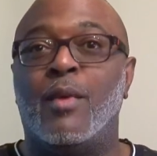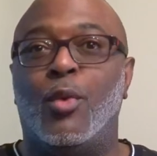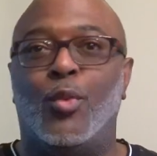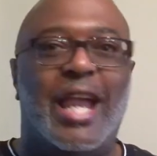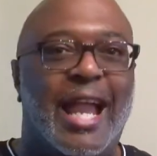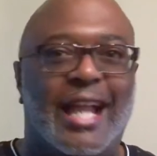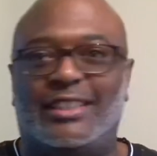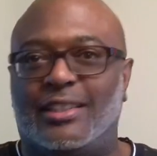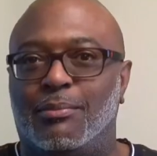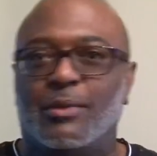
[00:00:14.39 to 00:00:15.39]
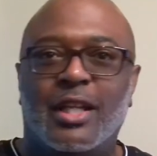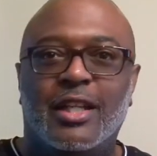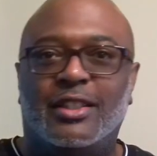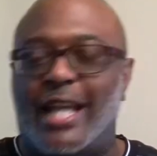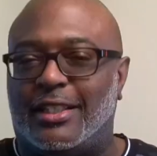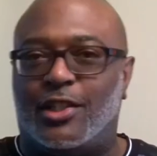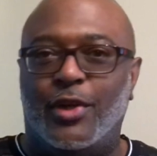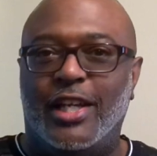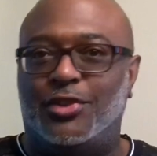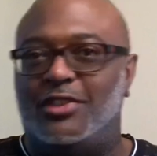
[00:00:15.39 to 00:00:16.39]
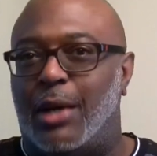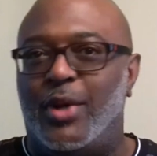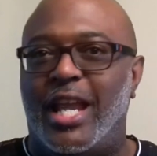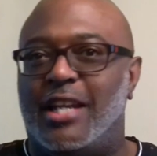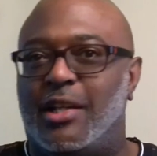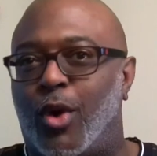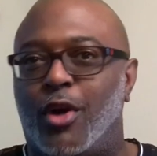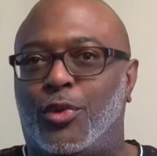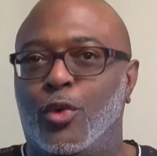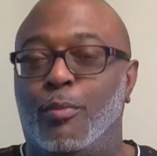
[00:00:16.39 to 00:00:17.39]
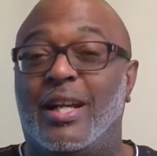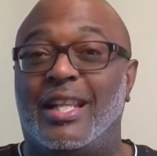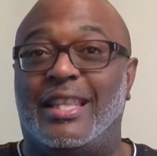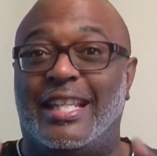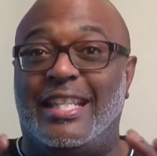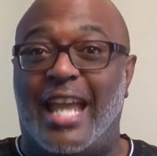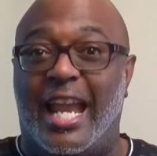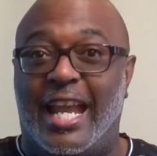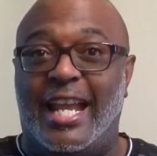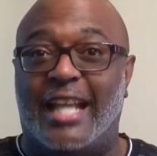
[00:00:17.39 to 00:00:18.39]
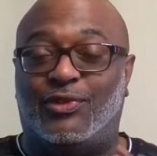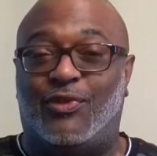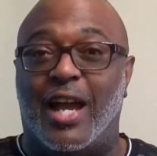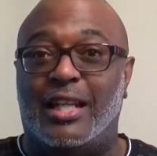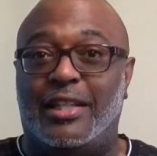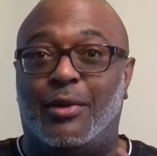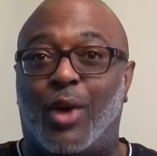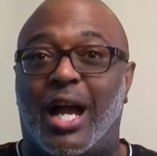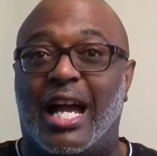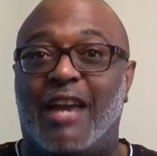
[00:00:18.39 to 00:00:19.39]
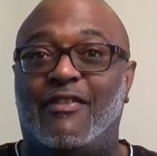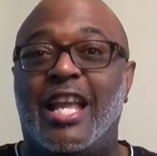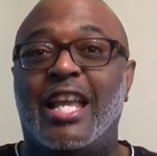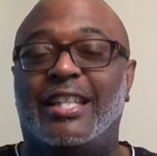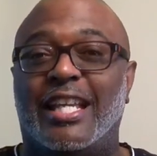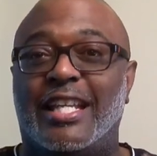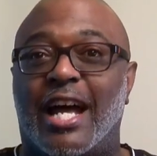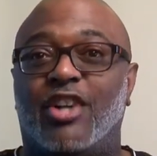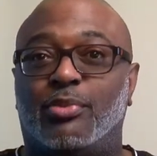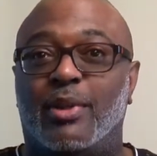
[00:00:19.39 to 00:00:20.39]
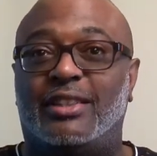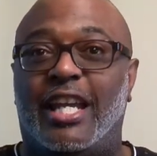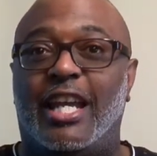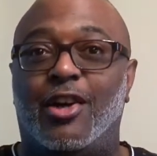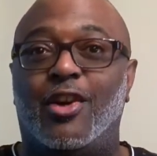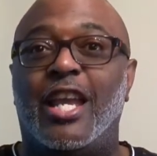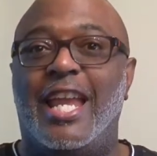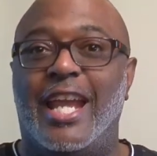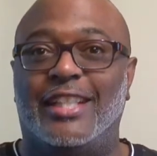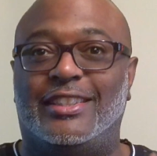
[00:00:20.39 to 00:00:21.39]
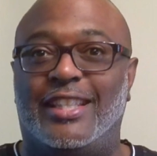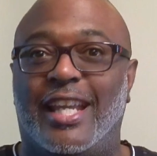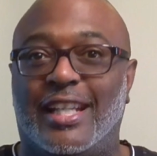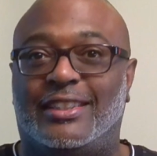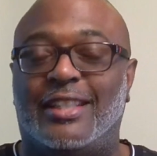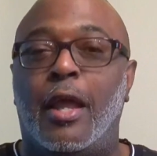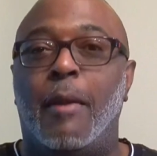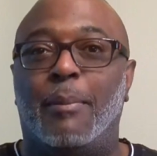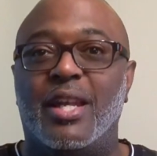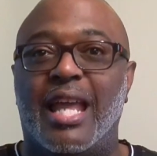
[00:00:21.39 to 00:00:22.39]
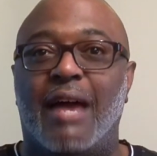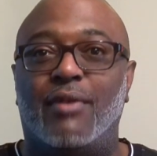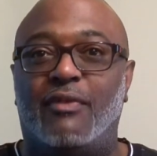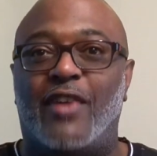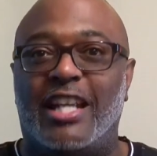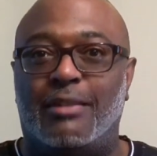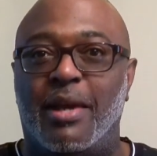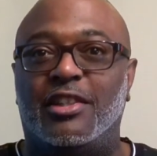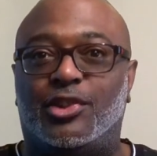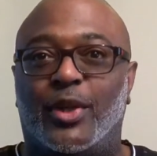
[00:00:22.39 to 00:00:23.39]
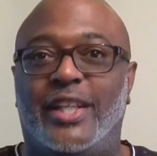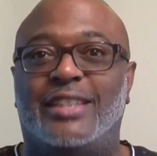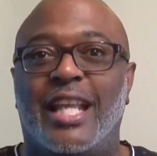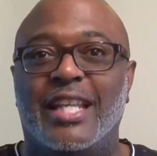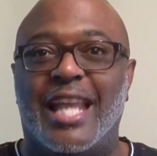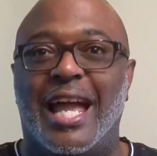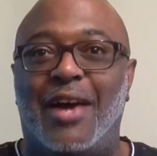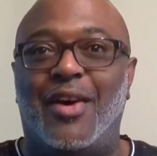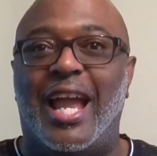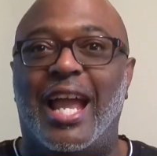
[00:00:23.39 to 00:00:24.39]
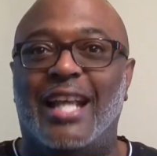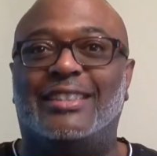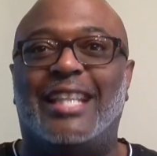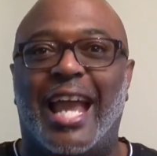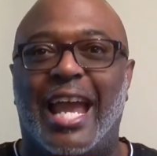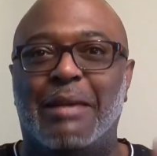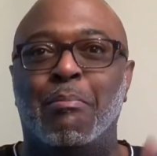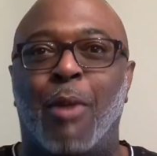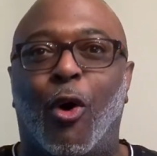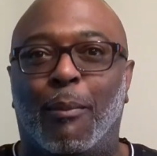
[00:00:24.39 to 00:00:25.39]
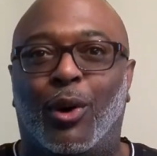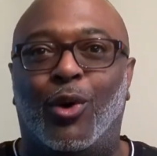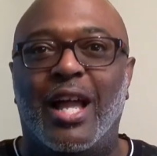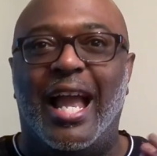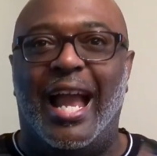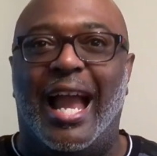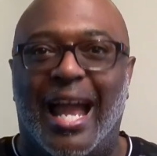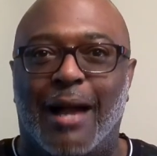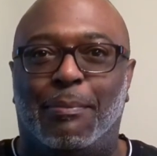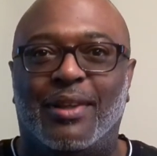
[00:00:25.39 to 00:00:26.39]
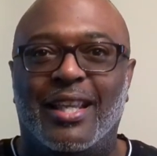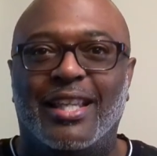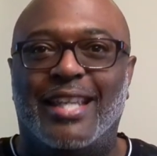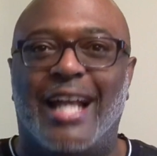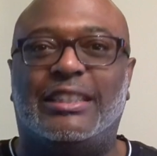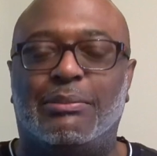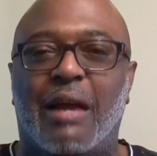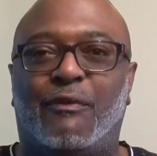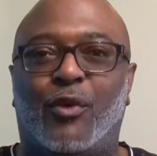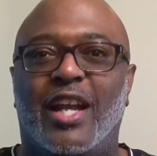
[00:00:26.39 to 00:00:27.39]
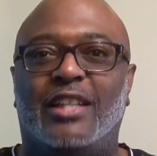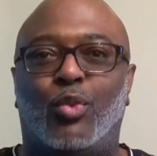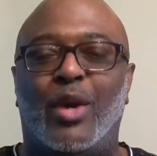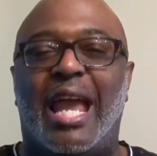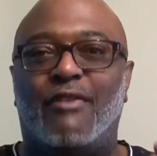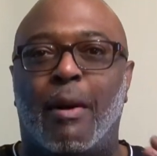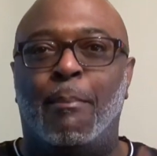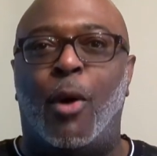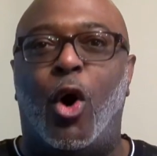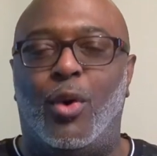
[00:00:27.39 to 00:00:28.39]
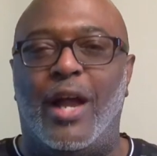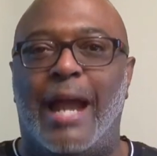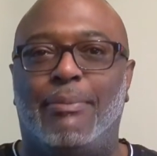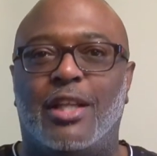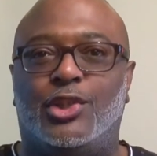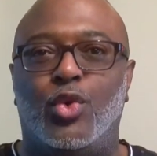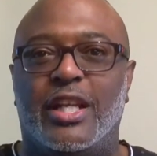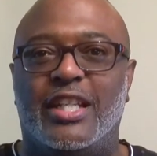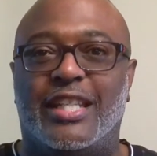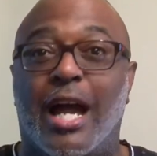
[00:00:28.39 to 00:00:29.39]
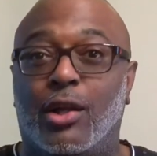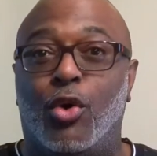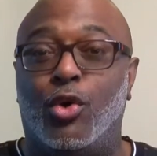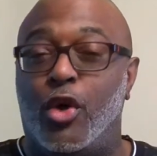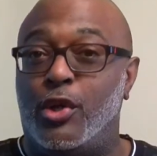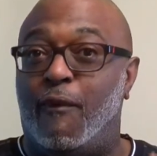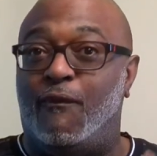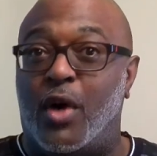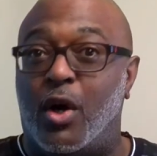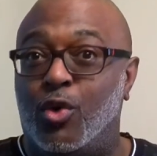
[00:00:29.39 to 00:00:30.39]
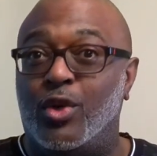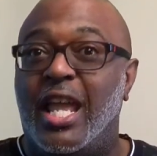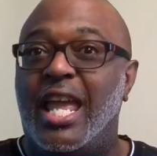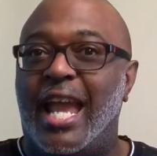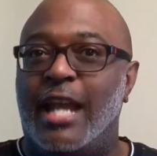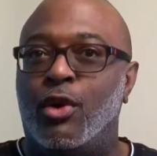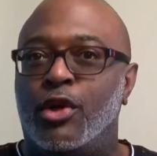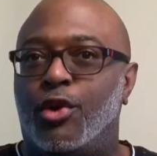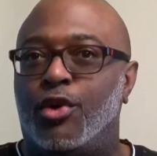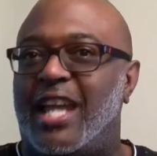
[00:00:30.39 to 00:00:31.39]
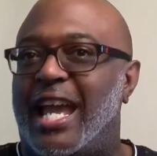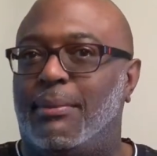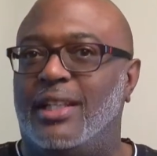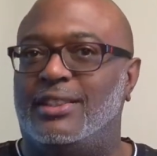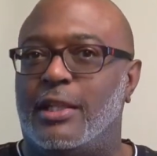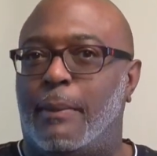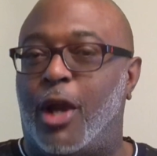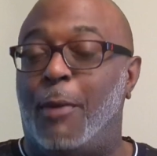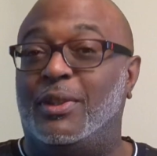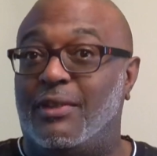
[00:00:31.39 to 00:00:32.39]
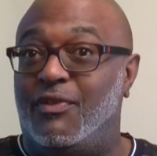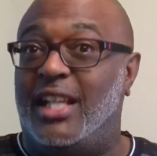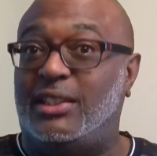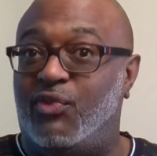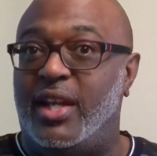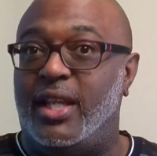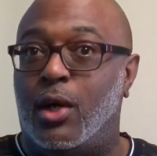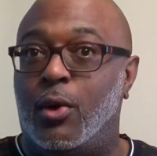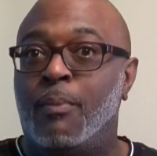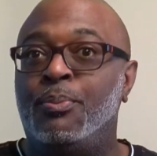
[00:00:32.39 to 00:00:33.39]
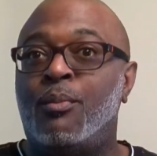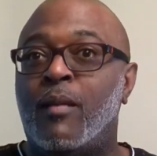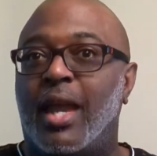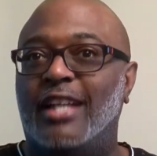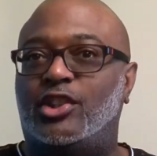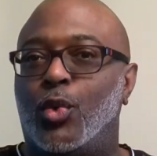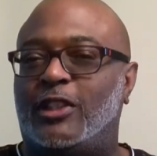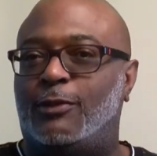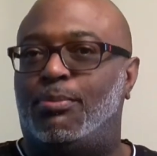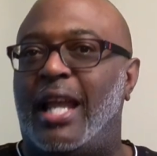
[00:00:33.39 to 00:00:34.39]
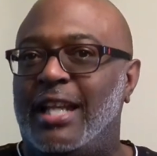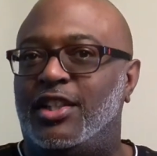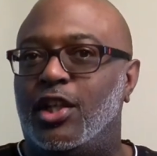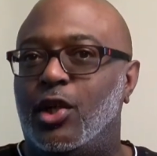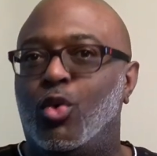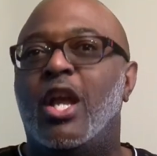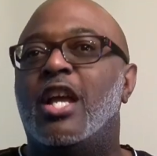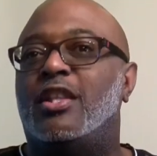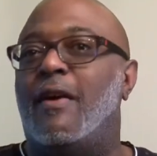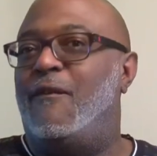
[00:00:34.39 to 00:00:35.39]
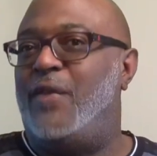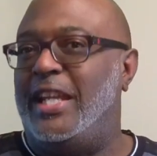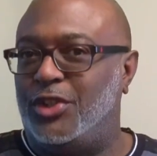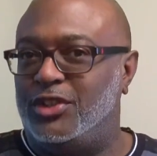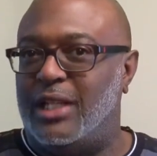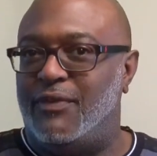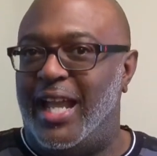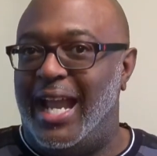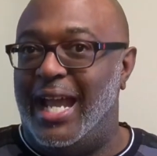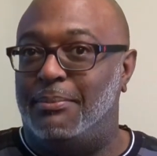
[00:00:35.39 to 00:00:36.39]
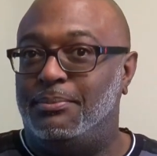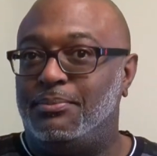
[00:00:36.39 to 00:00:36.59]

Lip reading: we had some technical issues that we had to work through, but the day has finally arrived. The announcement is here, and it's this. Benevolent Faith Ministries now has a mobile app. Yes, my friends, we have a mobile app that you can download on your phone and on your tablets. And the purpose of this video is to explain to you the features of the app